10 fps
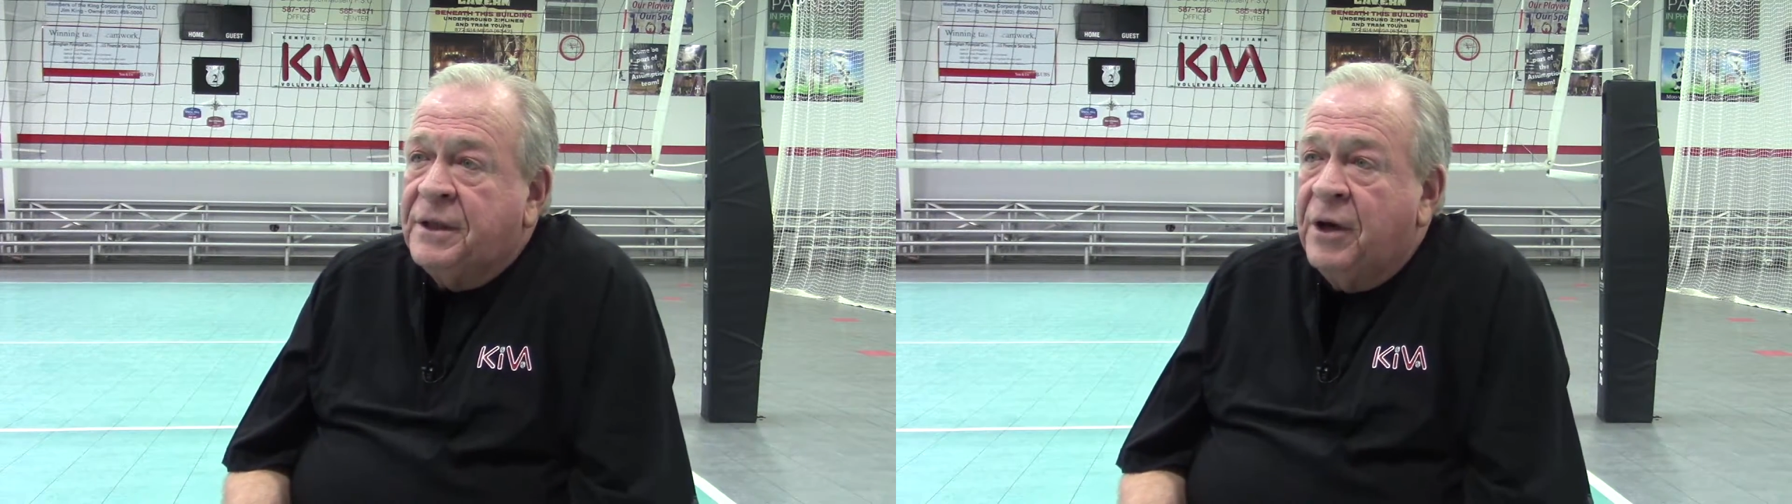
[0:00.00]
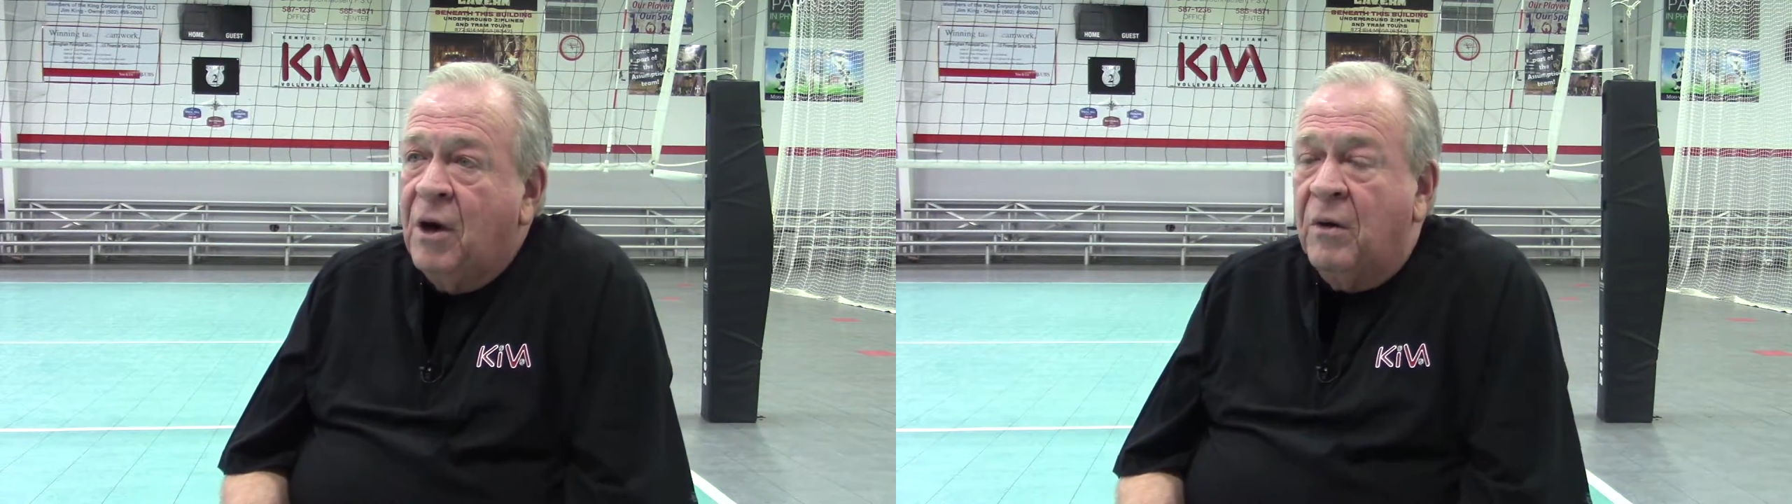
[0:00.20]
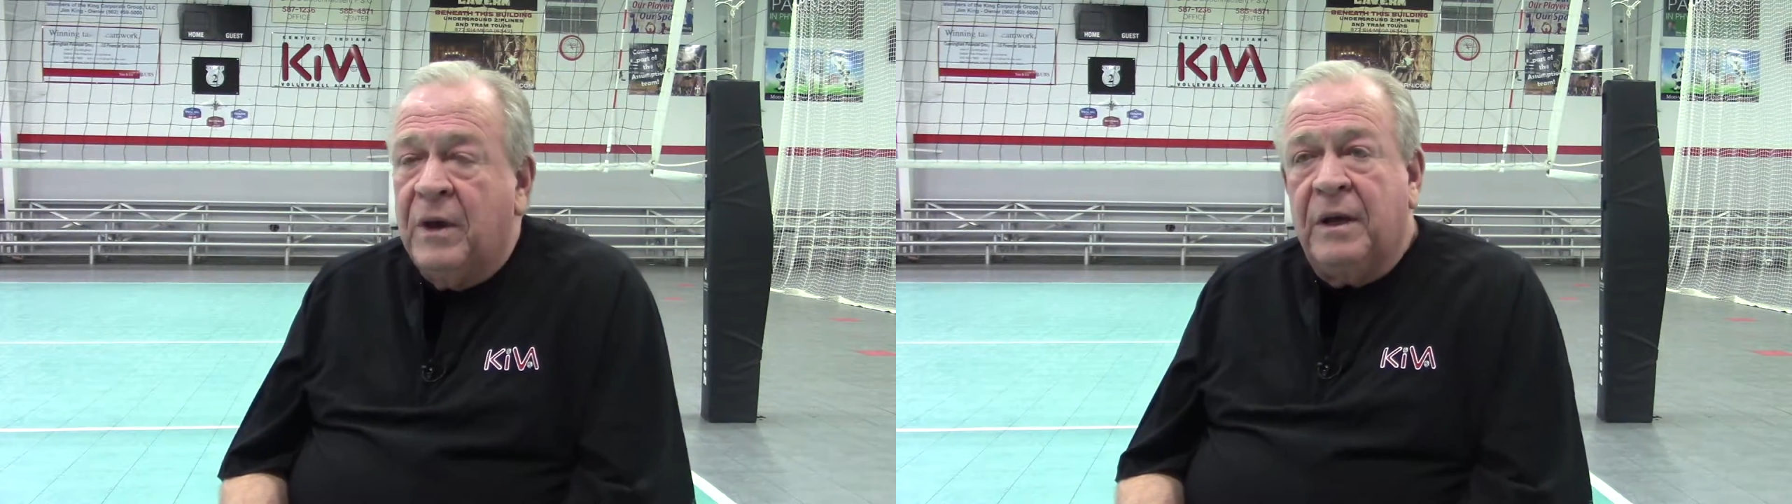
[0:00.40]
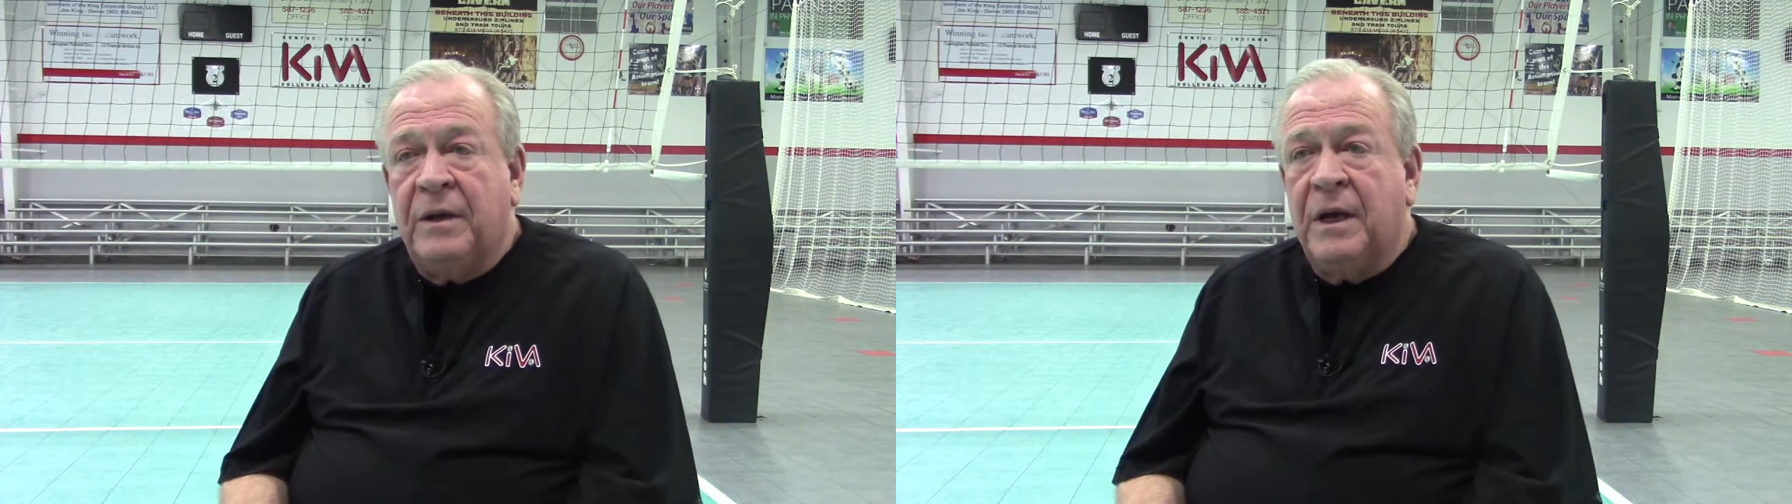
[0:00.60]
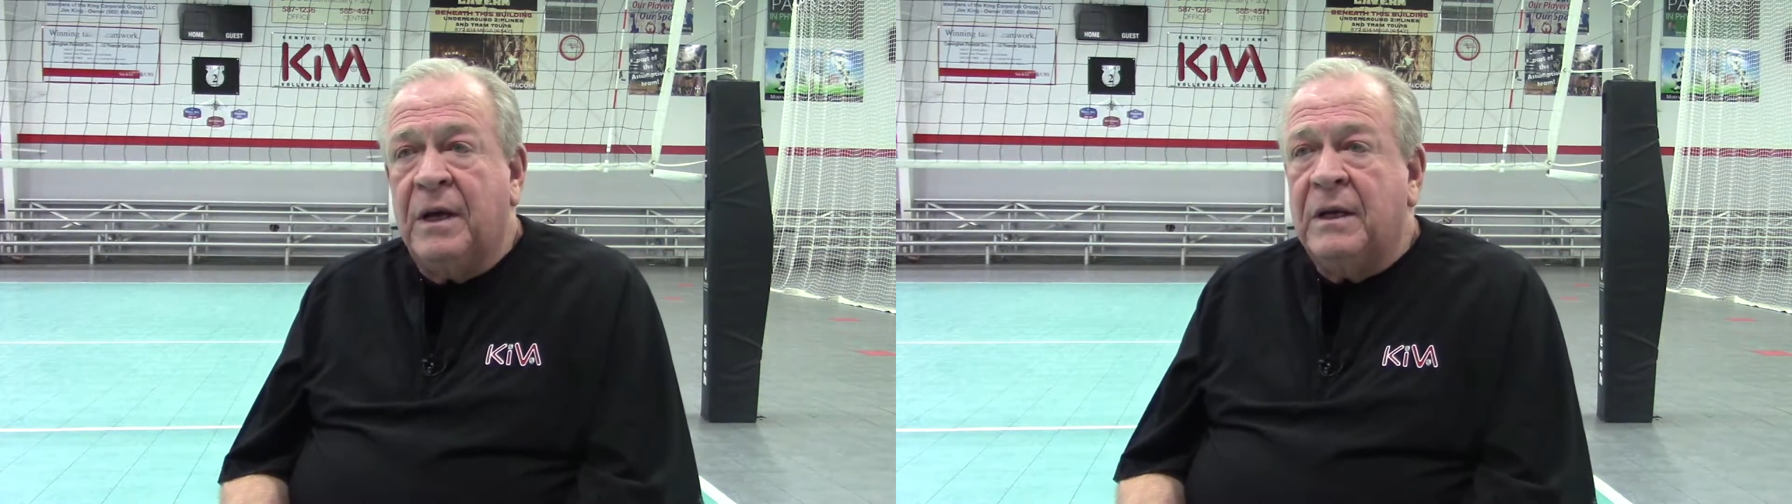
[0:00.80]

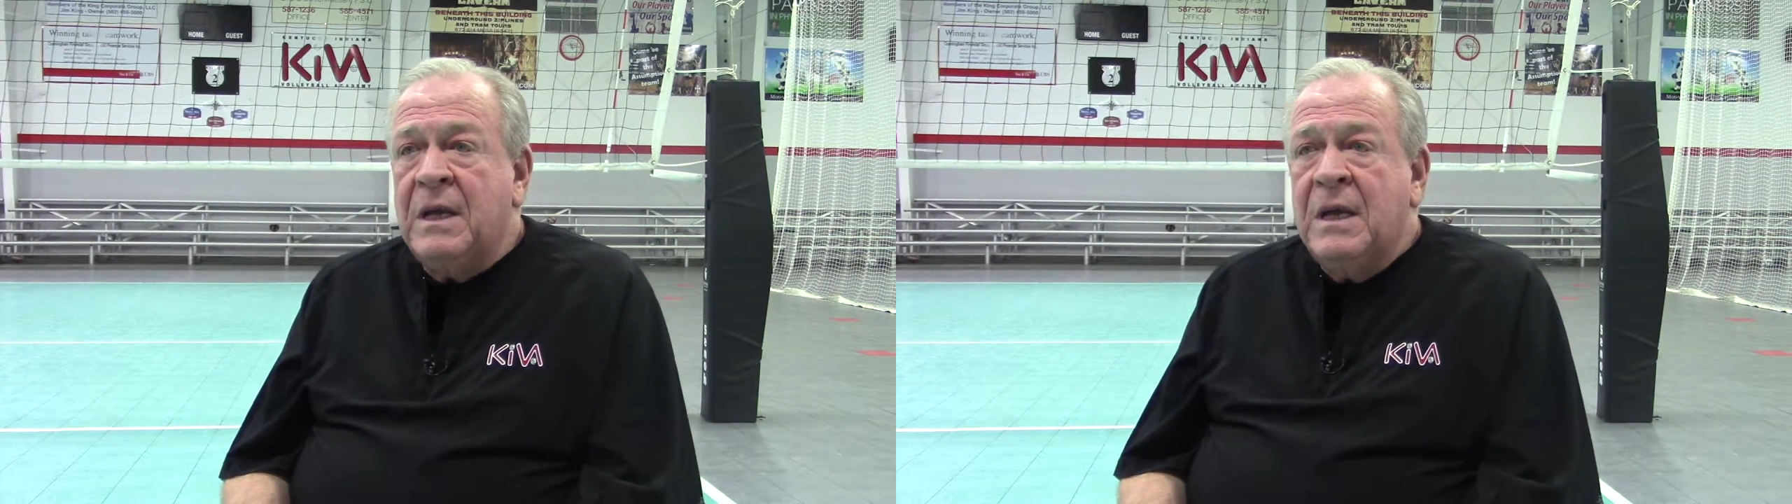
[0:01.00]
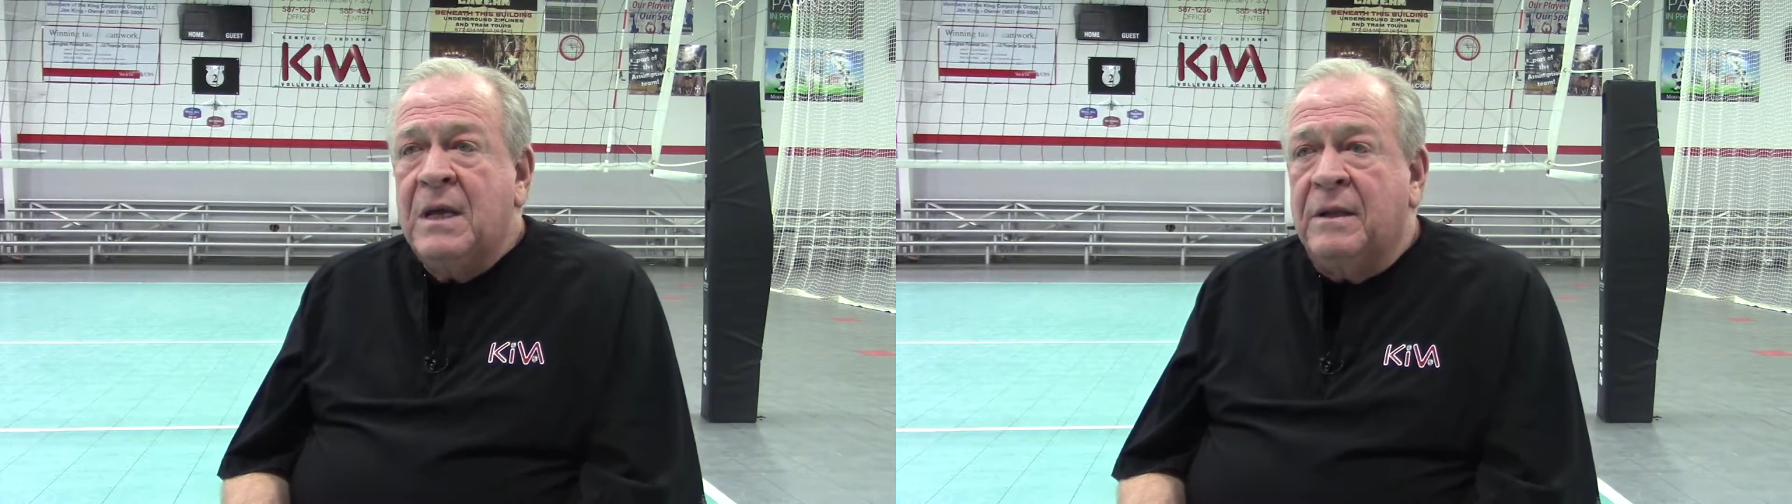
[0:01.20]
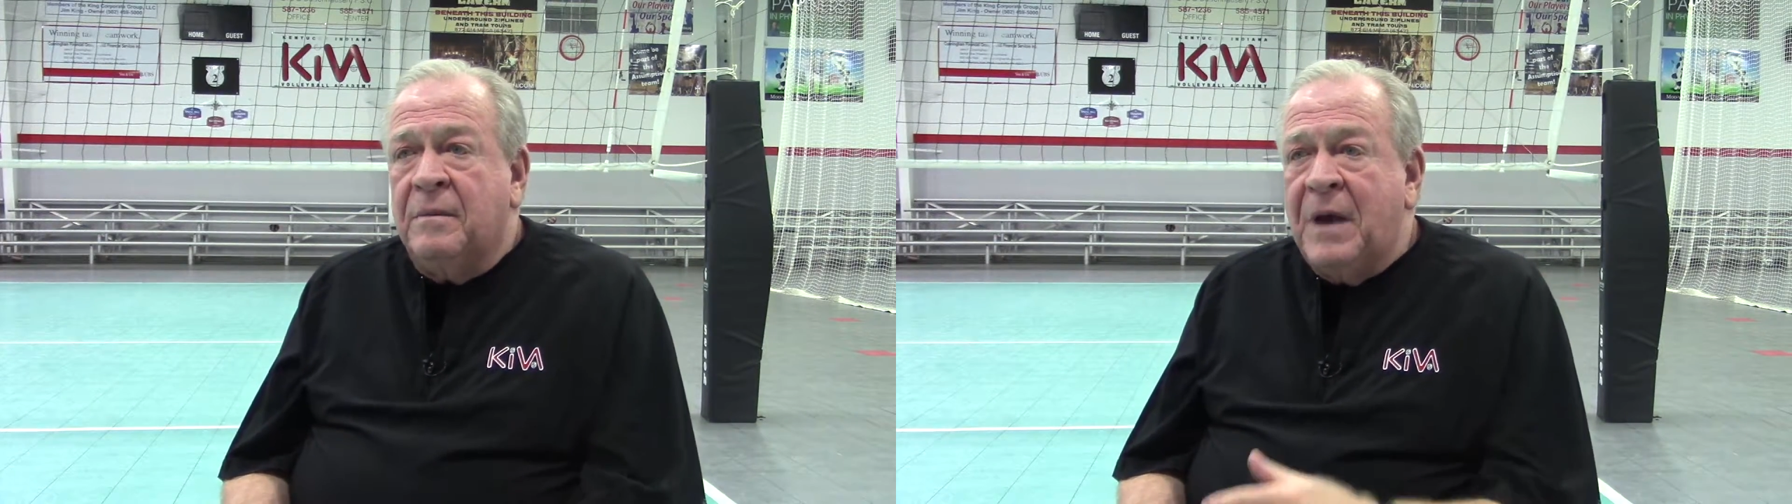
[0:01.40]
The